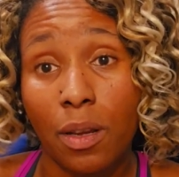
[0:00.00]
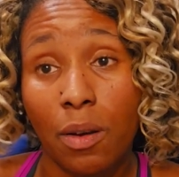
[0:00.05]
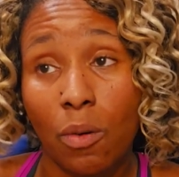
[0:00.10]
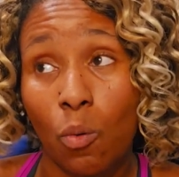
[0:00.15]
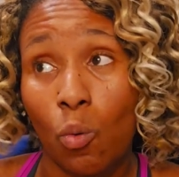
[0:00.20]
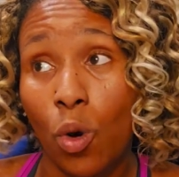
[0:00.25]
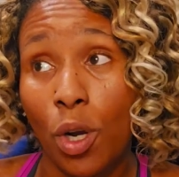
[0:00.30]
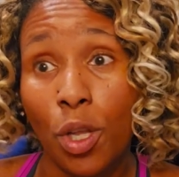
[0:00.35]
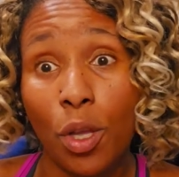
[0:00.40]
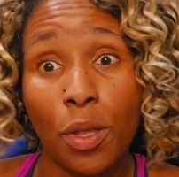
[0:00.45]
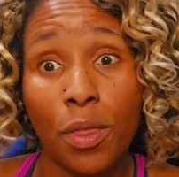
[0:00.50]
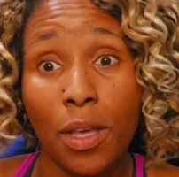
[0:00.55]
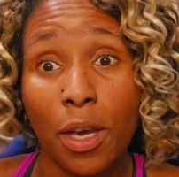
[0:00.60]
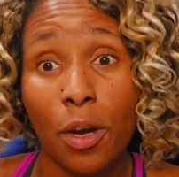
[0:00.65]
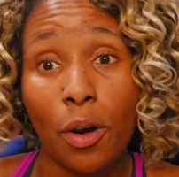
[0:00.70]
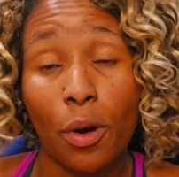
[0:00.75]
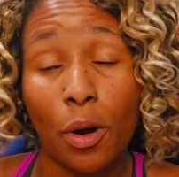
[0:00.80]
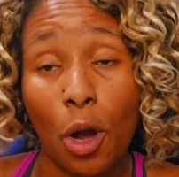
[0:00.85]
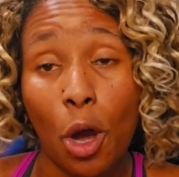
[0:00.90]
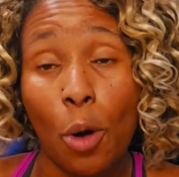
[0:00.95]
What do you think
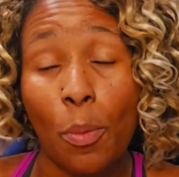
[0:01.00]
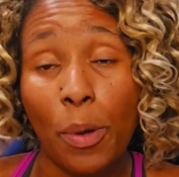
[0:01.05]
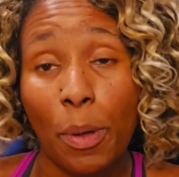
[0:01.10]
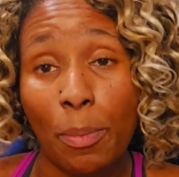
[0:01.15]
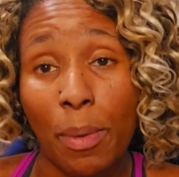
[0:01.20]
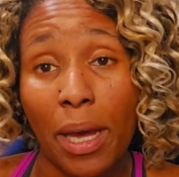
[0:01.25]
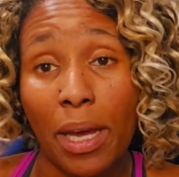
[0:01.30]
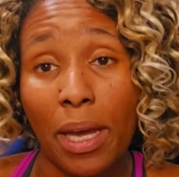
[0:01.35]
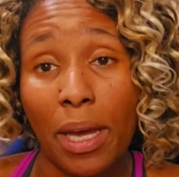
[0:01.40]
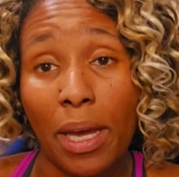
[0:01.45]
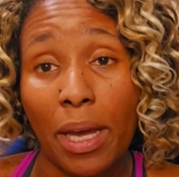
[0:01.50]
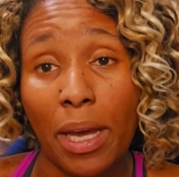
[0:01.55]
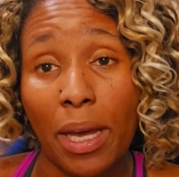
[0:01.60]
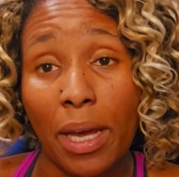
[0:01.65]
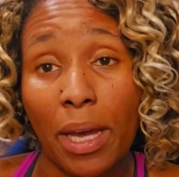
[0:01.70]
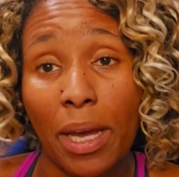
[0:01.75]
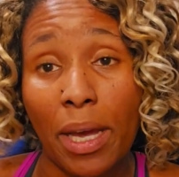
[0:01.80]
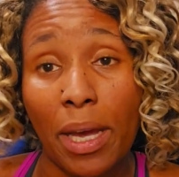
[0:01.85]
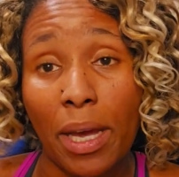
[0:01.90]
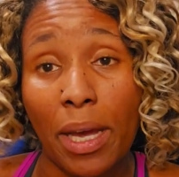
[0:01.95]
her coping
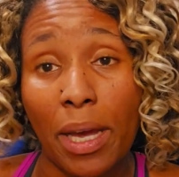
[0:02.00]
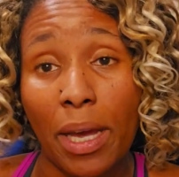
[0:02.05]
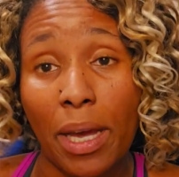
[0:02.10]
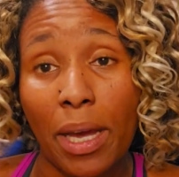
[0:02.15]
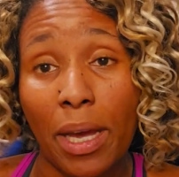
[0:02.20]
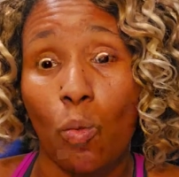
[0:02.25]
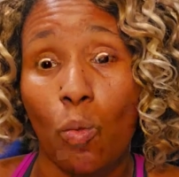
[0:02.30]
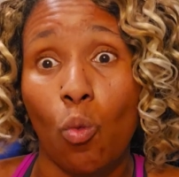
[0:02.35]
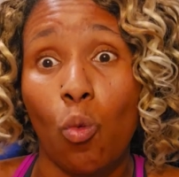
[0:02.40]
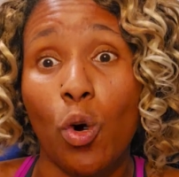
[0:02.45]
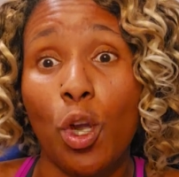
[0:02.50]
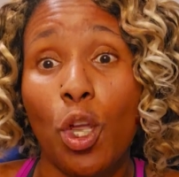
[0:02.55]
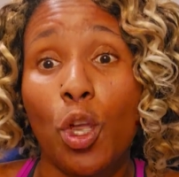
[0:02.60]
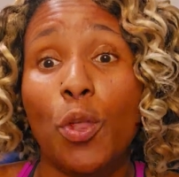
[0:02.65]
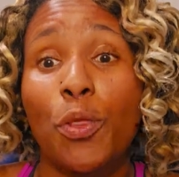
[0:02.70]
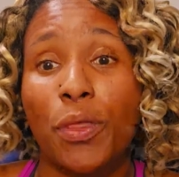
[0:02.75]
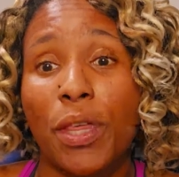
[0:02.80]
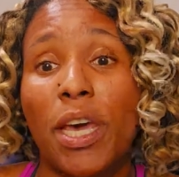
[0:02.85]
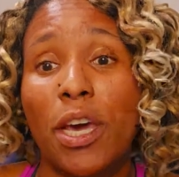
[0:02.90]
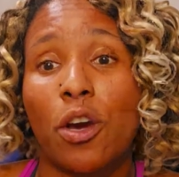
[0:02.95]
mechanism would what do
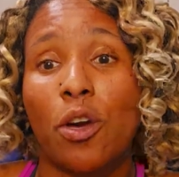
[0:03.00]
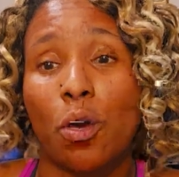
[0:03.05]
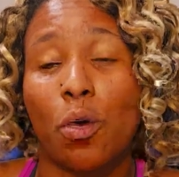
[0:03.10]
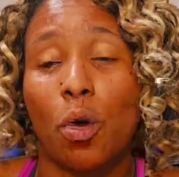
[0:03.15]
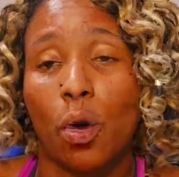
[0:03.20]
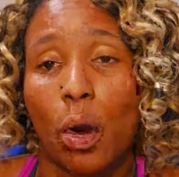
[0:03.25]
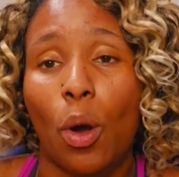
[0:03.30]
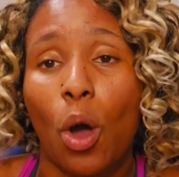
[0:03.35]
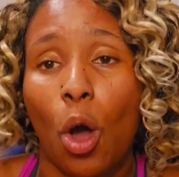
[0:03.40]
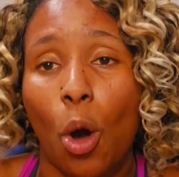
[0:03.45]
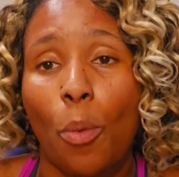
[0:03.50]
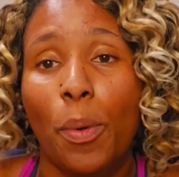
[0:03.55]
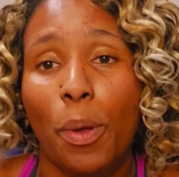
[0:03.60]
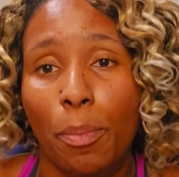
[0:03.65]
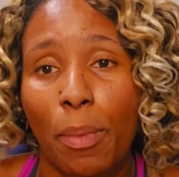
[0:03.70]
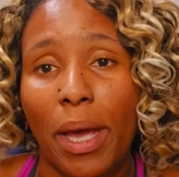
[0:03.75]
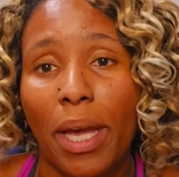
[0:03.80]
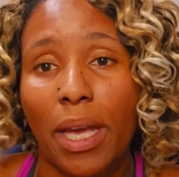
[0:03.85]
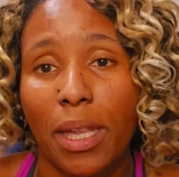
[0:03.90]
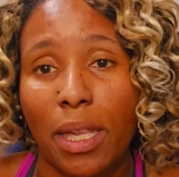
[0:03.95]
you think her coping
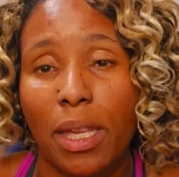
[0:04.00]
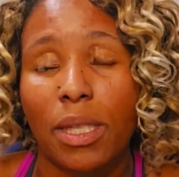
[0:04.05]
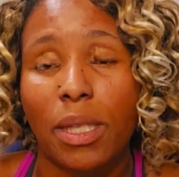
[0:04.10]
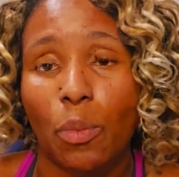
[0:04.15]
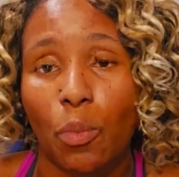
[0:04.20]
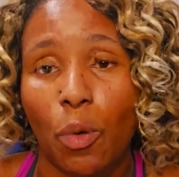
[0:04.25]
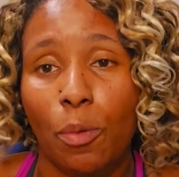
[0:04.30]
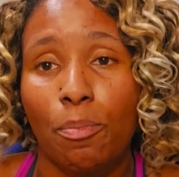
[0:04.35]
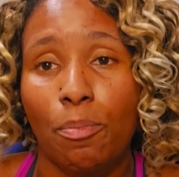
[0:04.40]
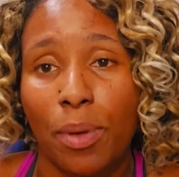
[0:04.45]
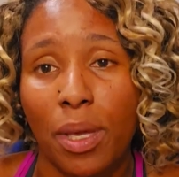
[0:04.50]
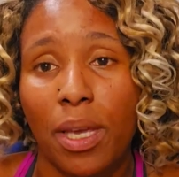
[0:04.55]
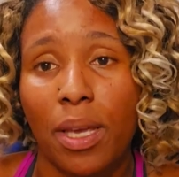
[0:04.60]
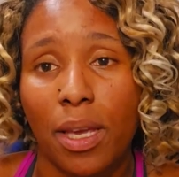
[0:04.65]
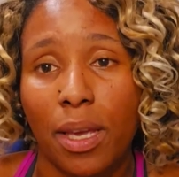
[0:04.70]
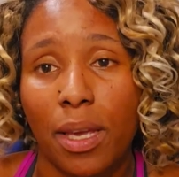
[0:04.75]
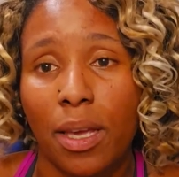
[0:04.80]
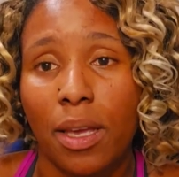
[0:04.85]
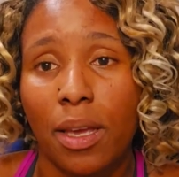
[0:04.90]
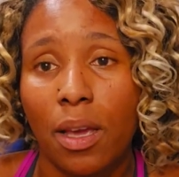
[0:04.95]
mechanism would
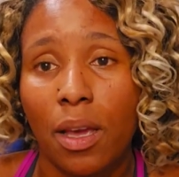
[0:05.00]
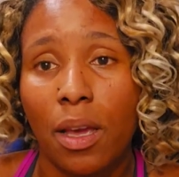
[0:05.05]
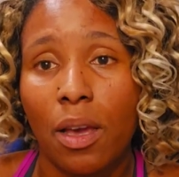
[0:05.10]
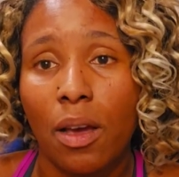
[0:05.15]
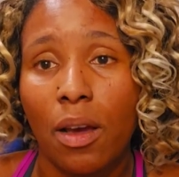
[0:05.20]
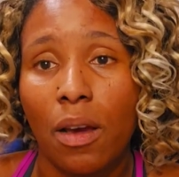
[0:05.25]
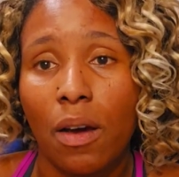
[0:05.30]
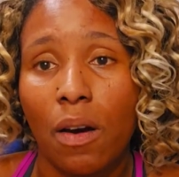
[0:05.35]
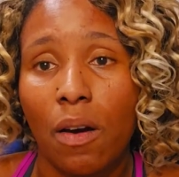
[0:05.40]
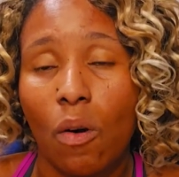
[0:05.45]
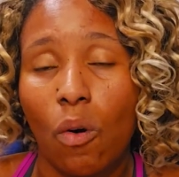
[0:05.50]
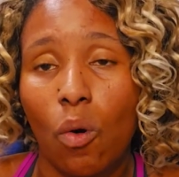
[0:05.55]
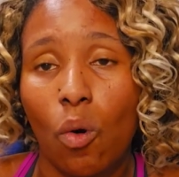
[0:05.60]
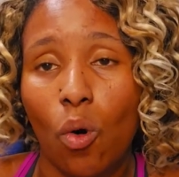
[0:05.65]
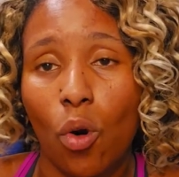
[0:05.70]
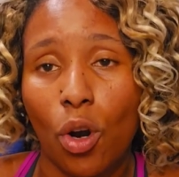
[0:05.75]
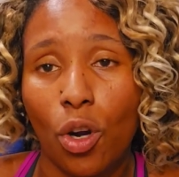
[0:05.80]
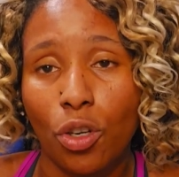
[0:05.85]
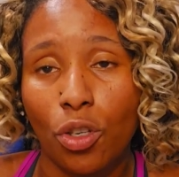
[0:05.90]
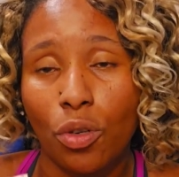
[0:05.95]
be
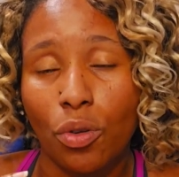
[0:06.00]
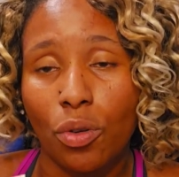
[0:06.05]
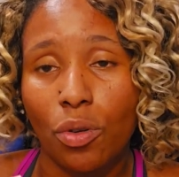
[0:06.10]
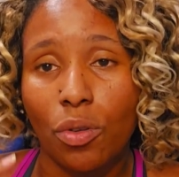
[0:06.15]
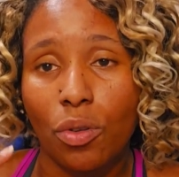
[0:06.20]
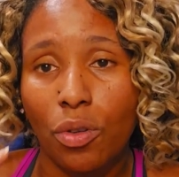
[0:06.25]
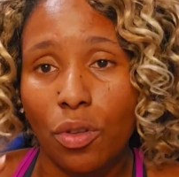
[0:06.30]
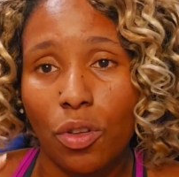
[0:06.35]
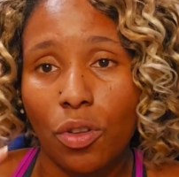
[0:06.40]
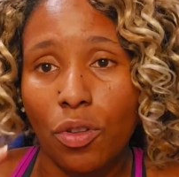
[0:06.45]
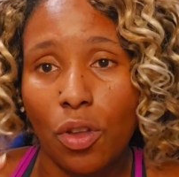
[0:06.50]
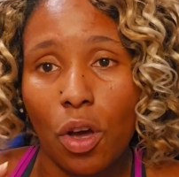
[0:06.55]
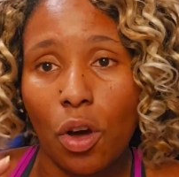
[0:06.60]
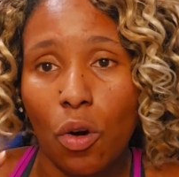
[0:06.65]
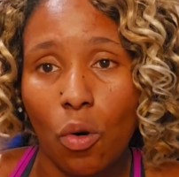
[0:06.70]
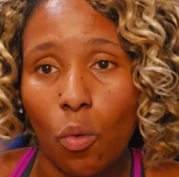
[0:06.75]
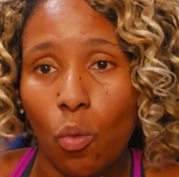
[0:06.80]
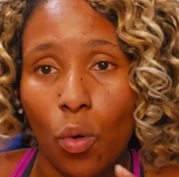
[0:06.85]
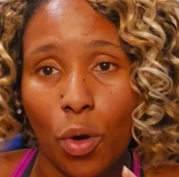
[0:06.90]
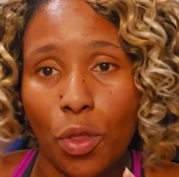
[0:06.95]
or you
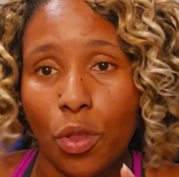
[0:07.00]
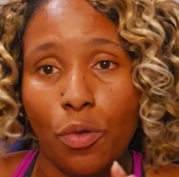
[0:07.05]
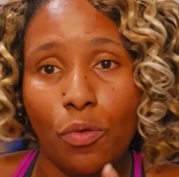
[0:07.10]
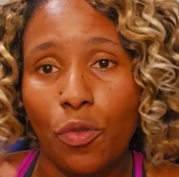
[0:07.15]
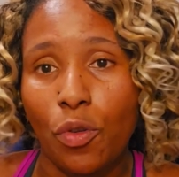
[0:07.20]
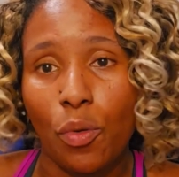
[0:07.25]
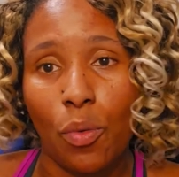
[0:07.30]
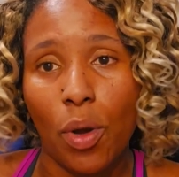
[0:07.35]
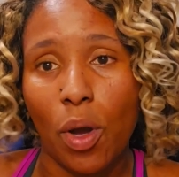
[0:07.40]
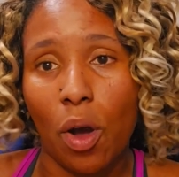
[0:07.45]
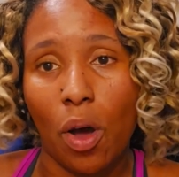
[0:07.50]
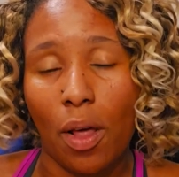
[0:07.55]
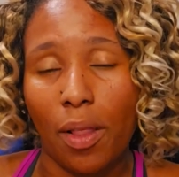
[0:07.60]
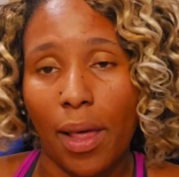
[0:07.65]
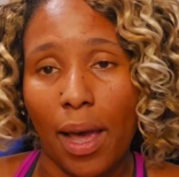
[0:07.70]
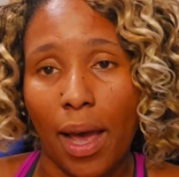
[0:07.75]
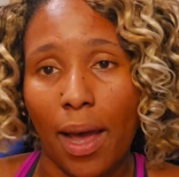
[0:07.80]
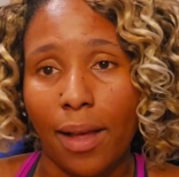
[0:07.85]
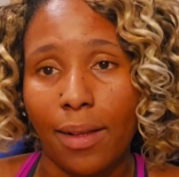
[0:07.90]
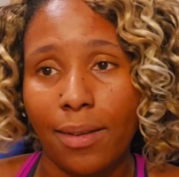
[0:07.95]
know with you doing all
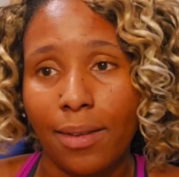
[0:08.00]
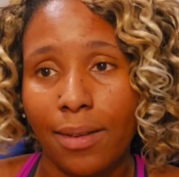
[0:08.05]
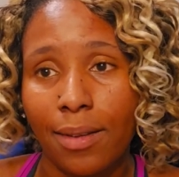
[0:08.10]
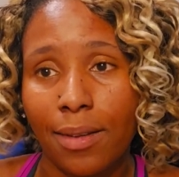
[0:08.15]
that?